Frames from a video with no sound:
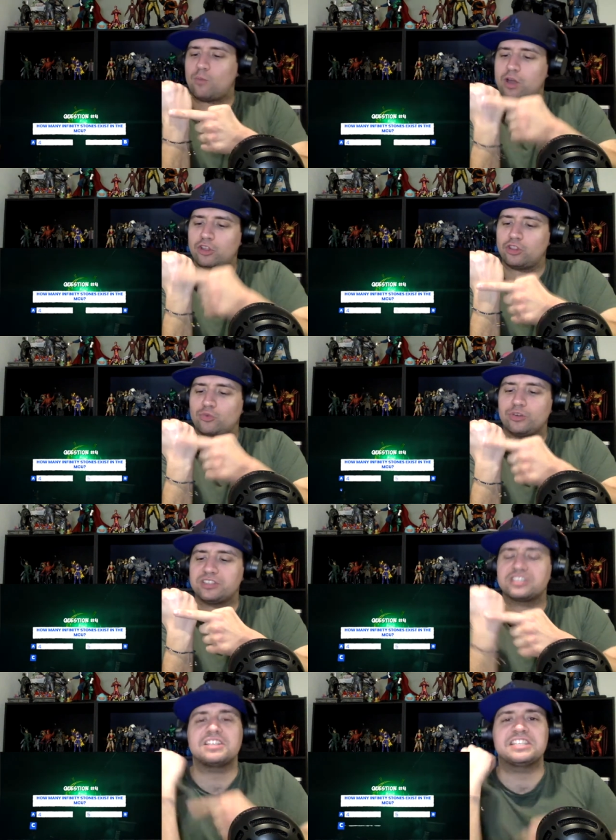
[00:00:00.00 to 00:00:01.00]
four,
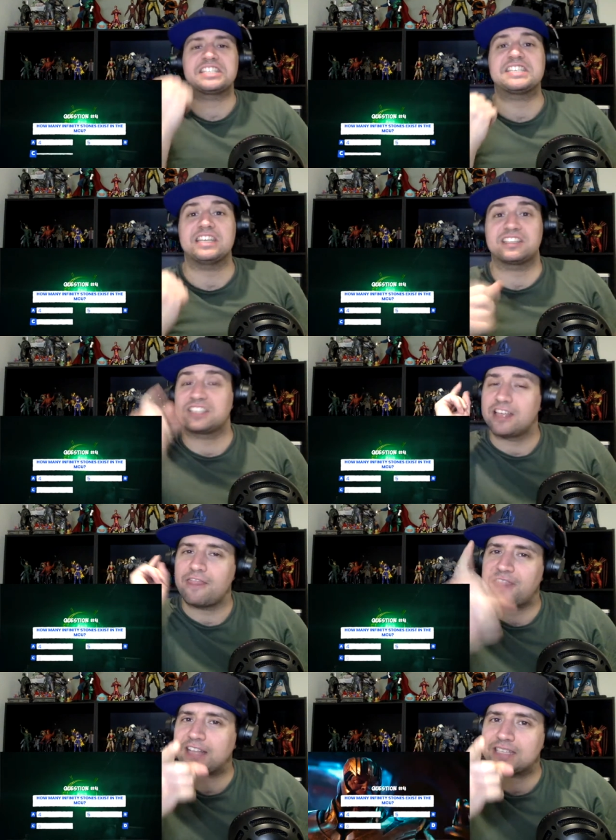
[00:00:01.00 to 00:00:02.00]
B, six.
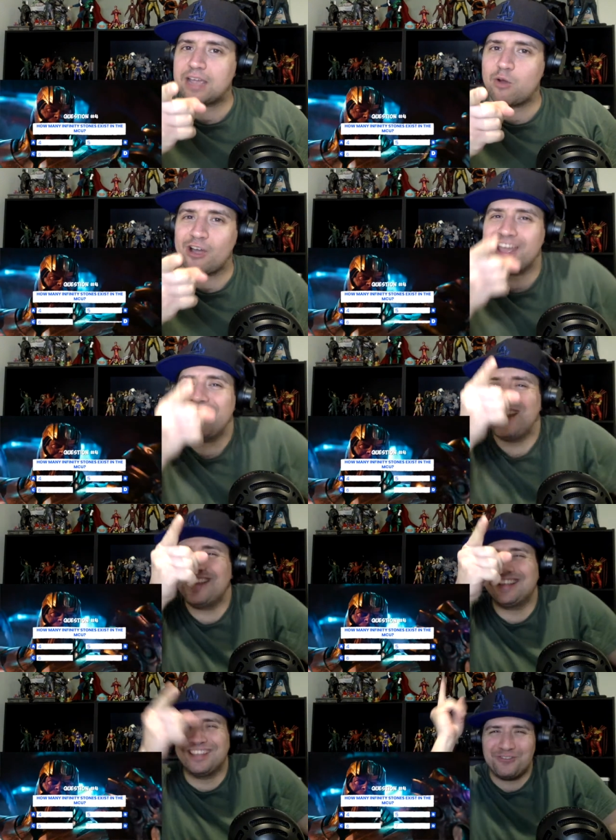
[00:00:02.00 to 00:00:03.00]
five, That's C, how I six,